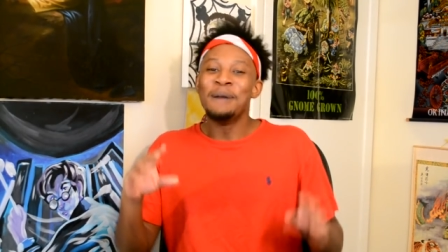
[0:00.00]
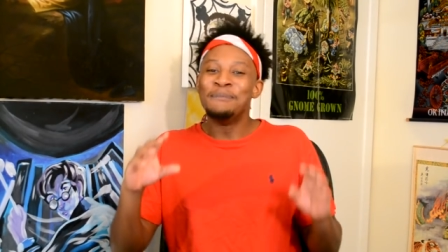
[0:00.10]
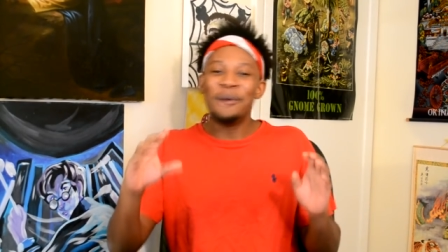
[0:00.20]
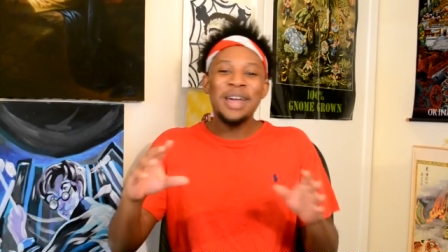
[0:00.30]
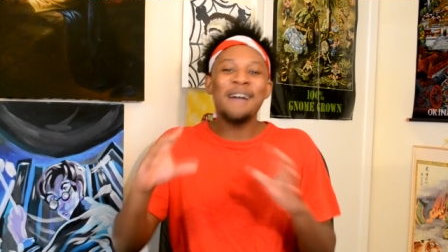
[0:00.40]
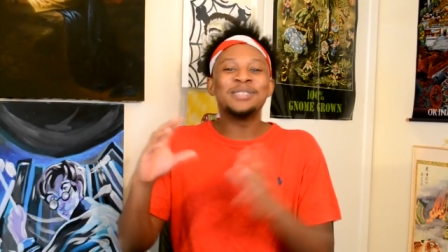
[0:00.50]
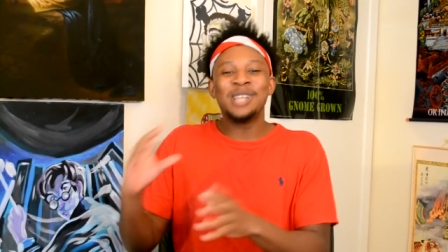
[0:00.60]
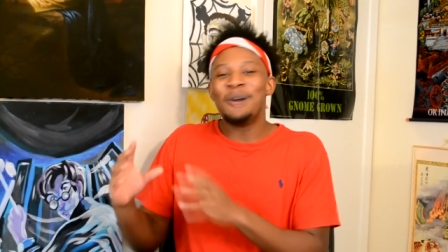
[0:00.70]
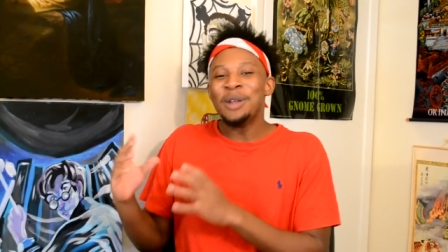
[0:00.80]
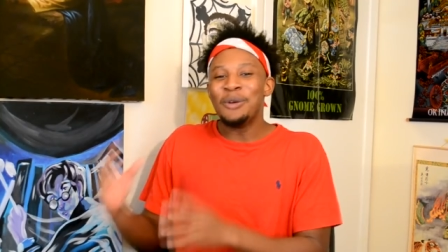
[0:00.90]
But we have
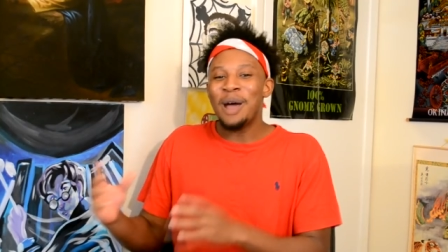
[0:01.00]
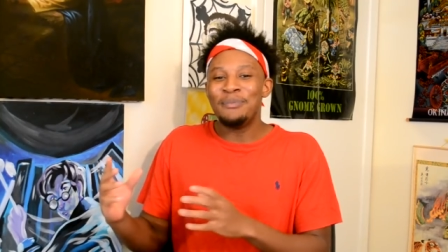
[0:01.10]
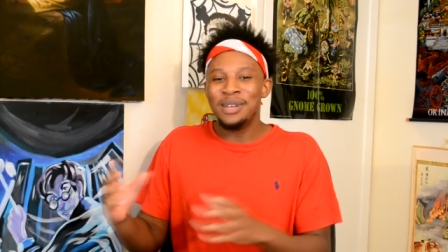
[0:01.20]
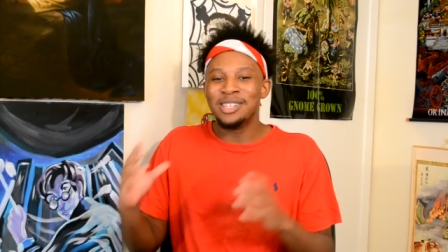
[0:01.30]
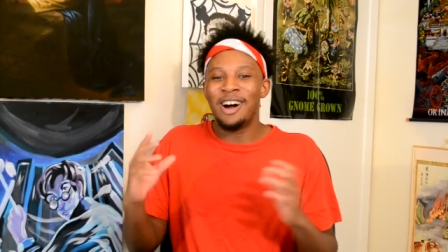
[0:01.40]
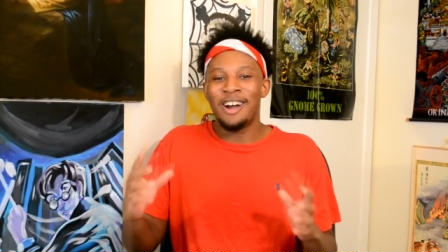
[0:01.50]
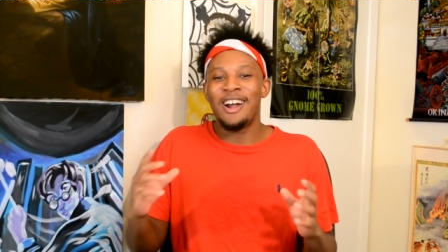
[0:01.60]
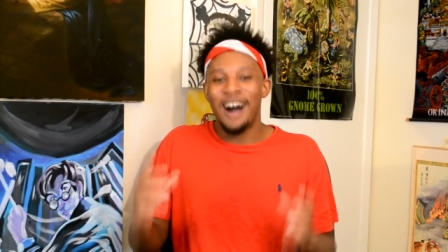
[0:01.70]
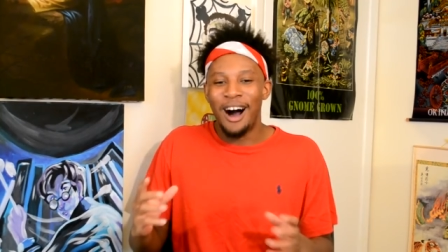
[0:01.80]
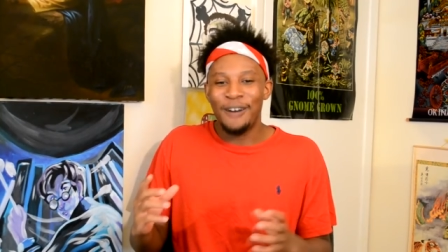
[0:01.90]
so many weapons on
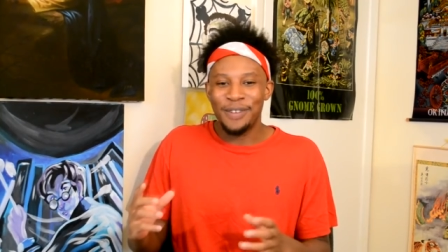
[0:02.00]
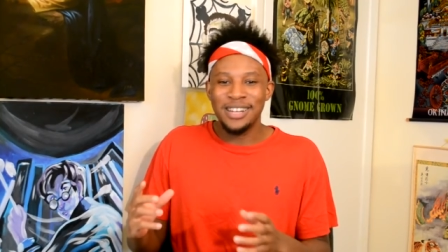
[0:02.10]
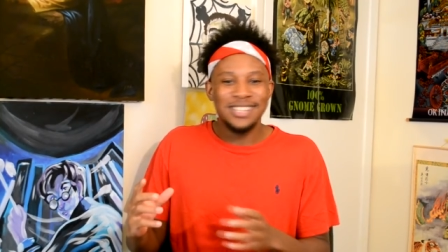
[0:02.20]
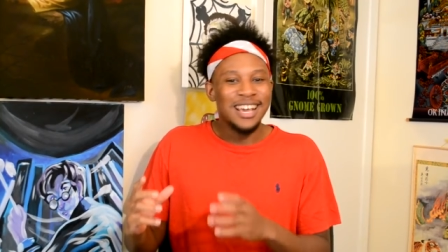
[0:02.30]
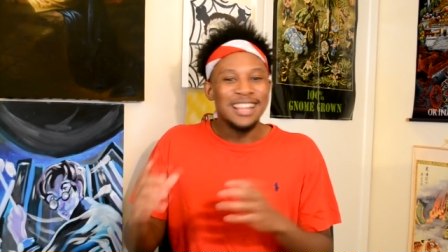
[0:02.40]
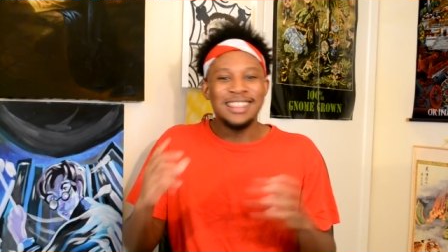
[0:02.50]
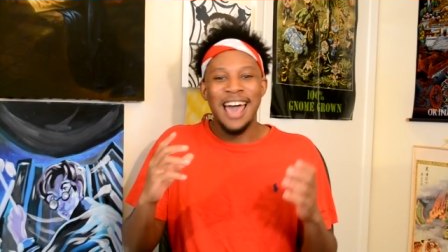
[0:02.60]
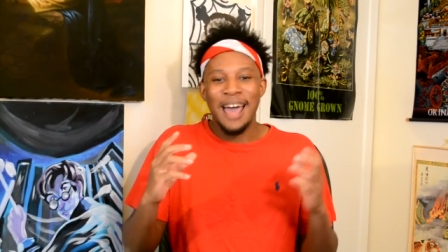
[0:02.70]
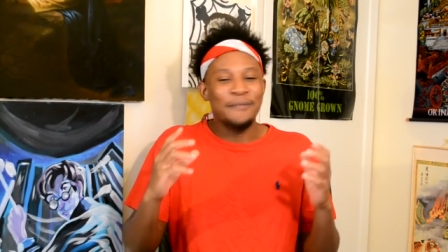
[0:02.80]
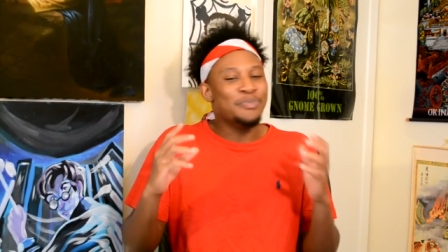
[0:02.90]
our offense
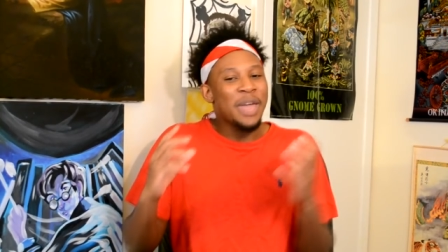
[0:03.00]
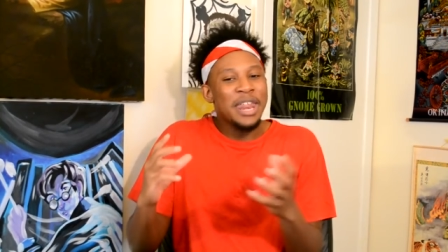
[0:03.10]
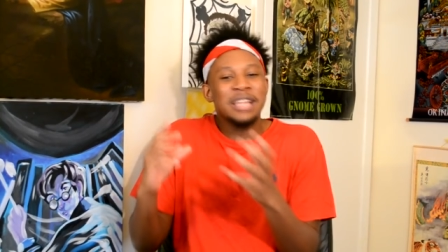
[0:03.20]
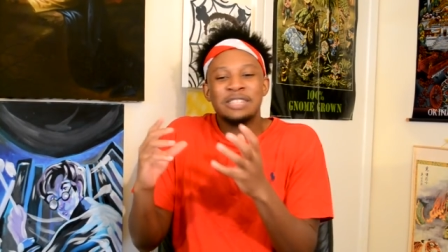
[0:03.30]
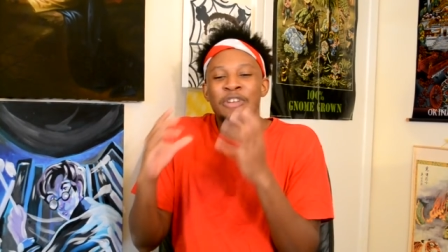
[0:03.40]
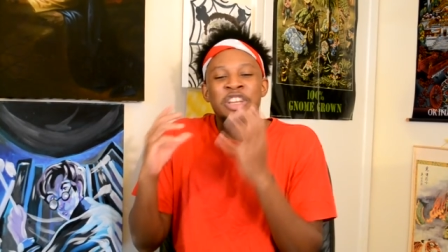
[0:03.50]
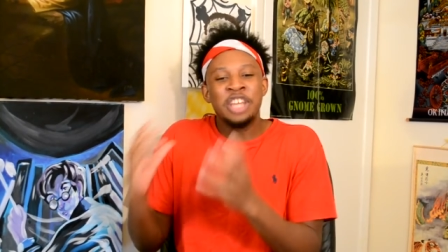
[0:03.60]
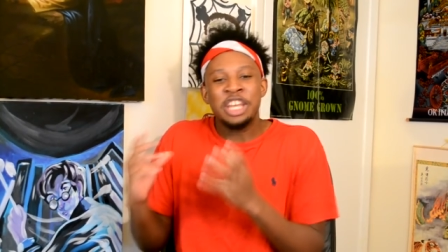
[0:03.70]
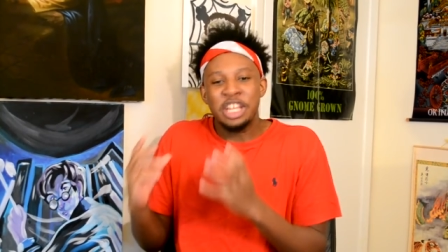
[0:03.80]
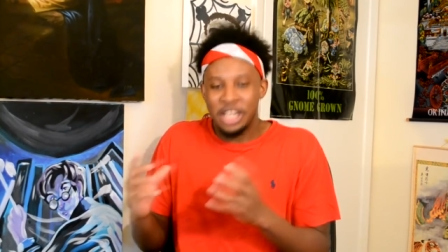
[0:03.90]
that it is
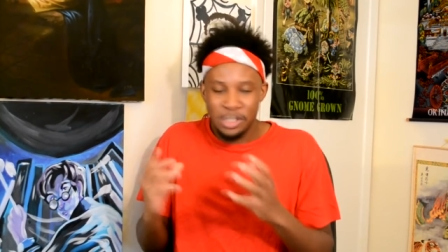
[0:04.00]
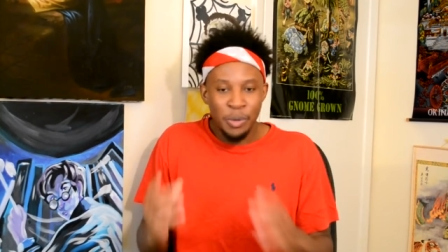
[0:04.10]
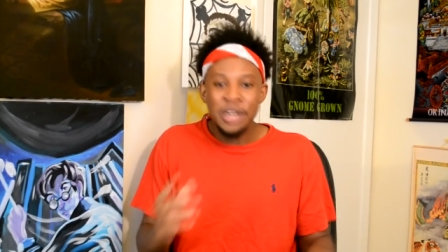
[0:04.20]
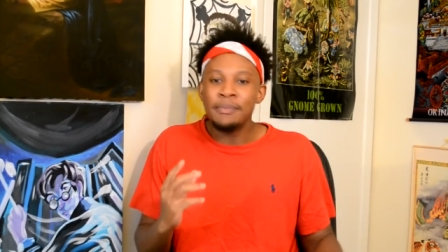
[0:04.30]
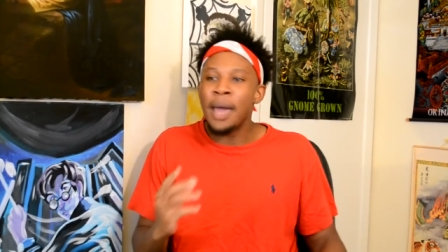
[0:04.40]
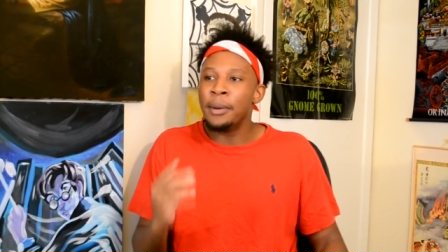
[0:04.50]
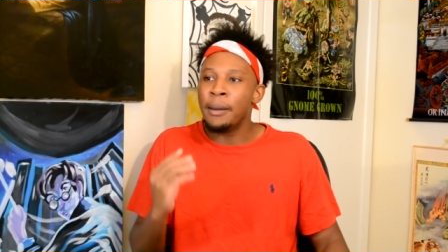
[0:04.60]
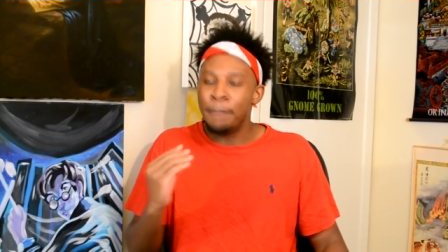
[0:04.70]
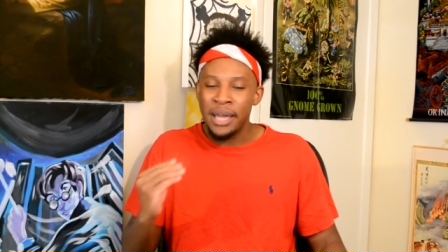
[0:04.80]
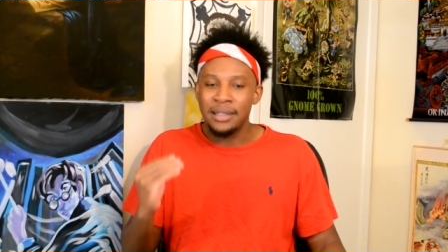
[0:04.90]
ridiculous. We should be able
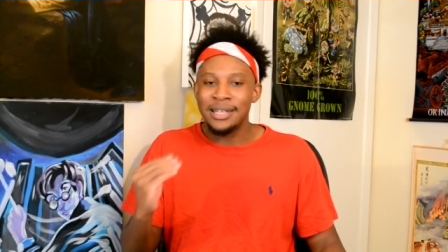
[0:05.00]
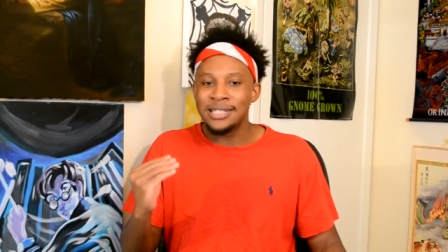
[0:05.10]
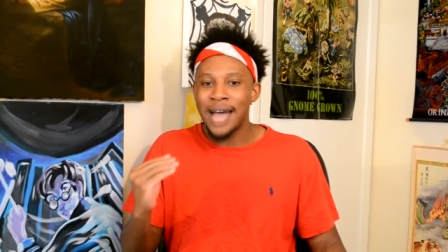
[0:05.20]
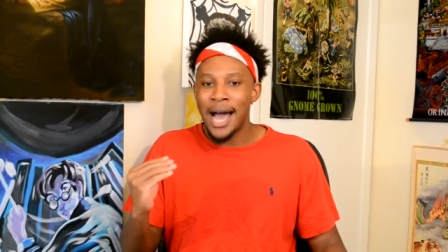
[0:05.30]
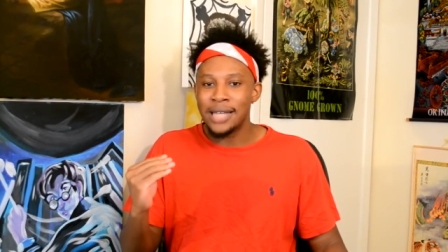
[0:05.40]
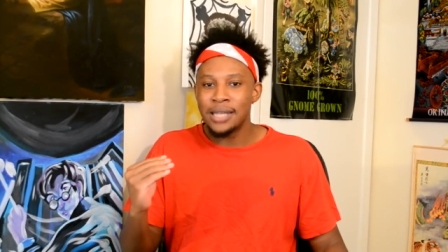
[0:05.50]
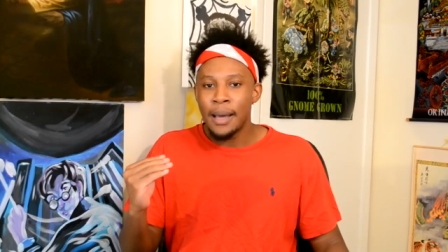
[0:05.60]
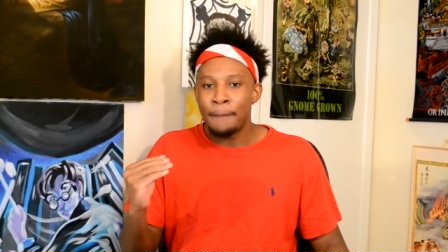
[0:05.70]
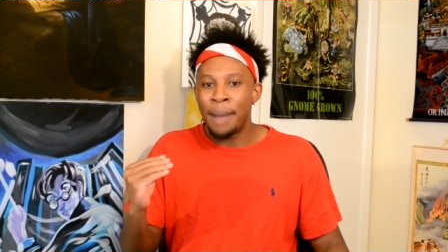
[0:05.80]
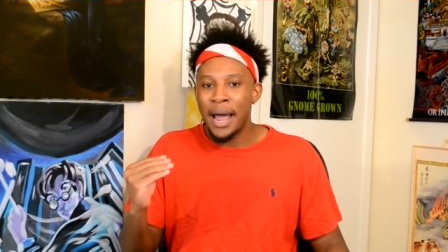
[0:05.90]
to beat these guys
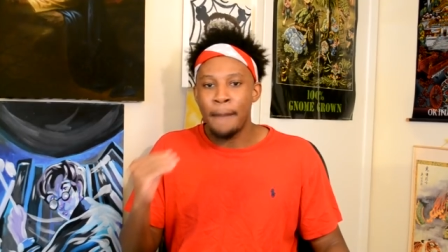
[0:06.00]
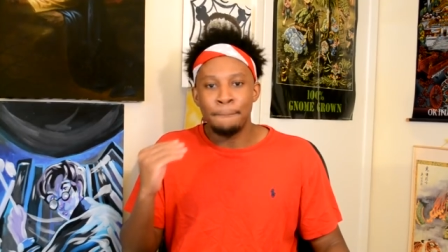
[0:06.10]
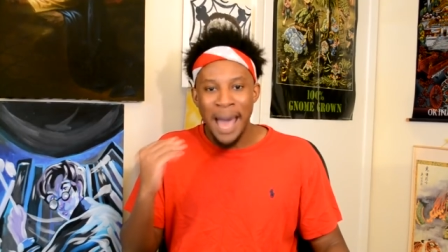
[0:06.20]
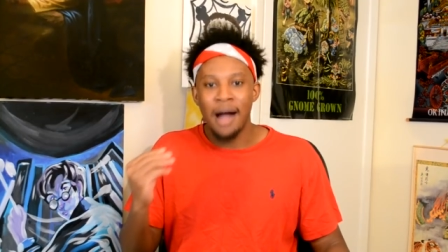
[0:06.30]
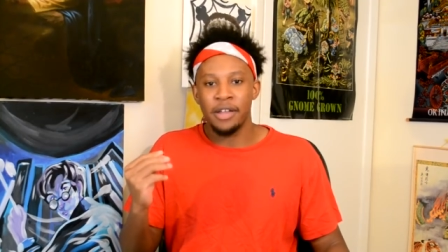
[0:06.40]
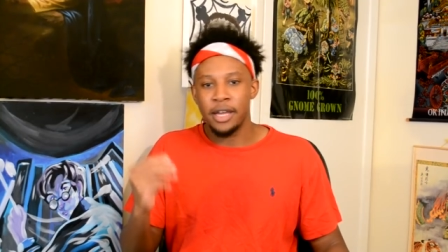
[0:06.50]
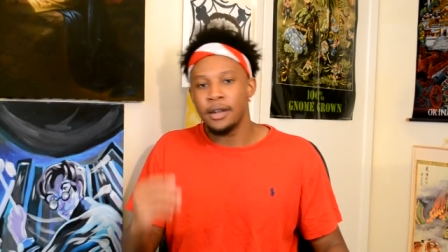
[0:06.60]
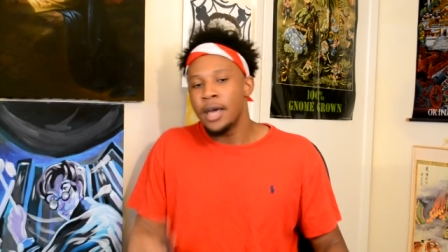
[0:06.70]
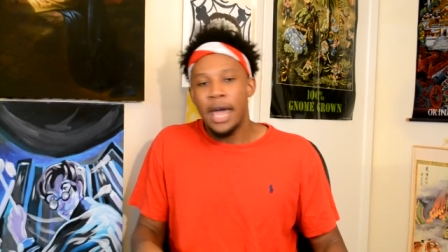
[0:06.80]
by a billion.